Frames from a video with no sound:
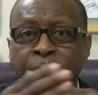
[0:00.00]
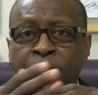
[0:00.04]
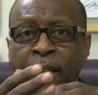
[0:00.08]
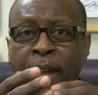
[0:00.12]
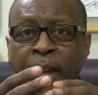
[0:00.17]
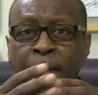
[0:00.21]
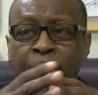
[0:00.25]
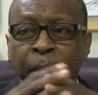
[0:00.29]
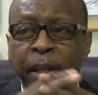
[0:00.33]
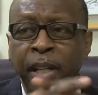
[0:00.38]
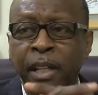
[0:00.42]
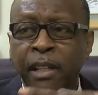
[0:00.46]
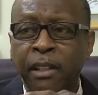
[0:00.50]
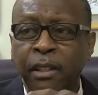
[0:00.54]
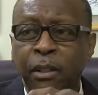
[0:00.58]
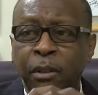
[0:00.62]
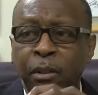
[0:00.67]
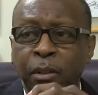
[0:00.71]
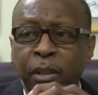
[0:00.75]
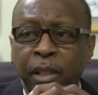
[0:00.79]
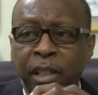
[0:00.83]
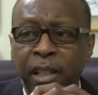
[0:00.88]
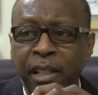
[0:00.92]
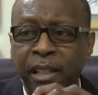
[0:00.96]
And many of
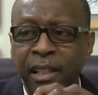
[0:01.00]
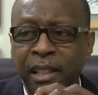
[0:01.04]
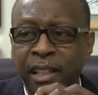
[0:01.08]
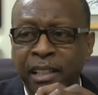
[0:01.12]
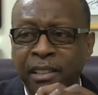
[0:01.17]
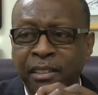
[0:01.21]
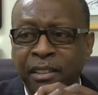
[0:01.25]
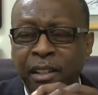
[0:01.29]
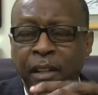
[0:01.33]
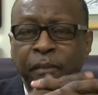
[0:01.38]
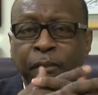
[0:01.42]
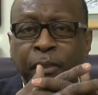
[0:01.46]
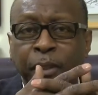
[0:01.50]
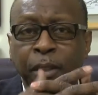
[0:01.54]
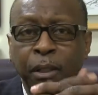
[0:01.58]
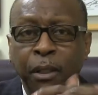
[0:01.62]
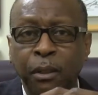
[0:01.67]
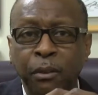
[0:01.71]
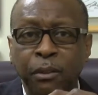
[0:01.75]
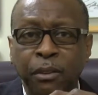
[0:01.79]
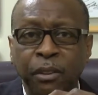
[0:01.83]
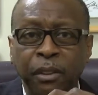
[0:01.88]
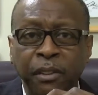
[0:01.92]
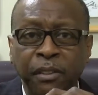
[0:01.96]
you, it's
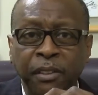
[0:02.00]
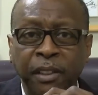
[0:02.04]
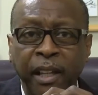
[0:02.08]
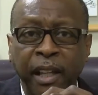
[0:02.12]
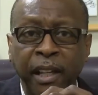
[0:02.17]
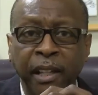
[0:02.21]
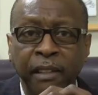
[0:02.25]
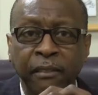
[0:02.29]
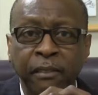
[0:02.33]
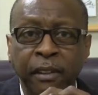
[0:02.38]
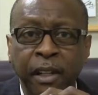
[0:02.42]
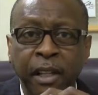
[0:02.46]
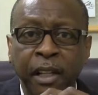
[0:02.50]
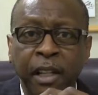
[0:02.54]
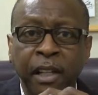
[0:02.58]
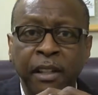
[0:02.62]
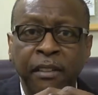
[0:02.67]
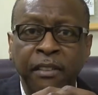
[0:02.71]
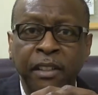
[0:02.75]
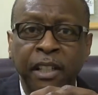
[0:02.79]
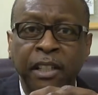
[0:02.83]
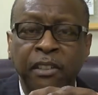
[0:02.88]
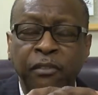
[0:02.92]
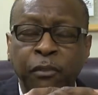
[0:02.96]
difficult to save.
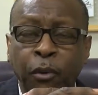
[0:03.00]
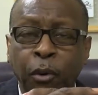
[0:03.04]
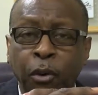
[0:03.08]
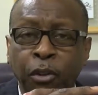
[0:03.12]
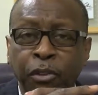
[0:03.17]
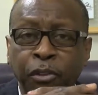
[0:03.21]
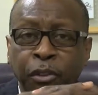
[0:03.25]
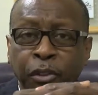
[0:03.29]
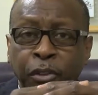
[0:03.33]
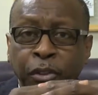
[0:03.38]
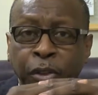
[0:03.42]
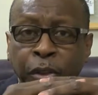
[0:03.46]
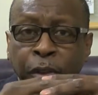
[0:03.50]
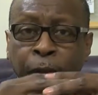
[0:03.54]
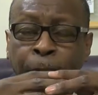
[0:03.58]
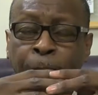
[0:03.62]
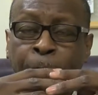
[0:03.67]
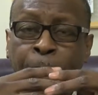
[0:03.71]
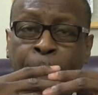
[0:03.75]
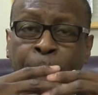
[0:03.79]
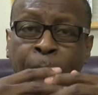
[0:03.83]
This forces you.